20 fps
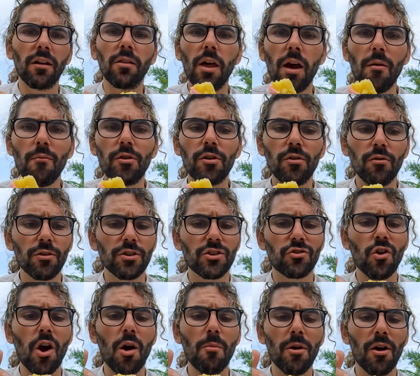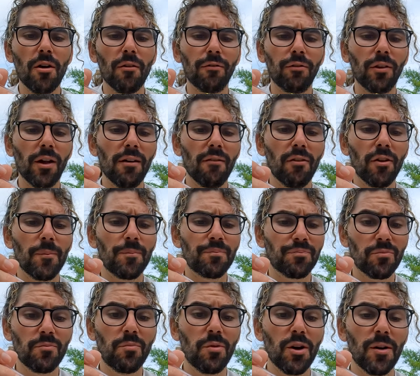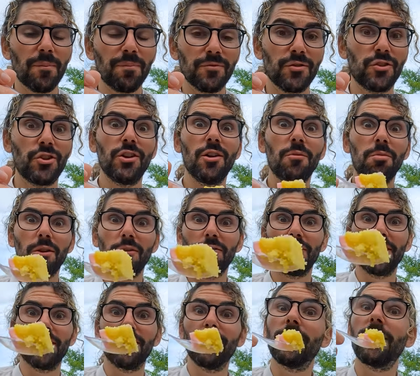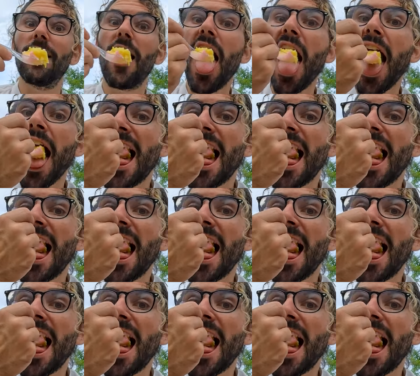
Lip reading: a lemon or a strawberry flavor. But G12D good.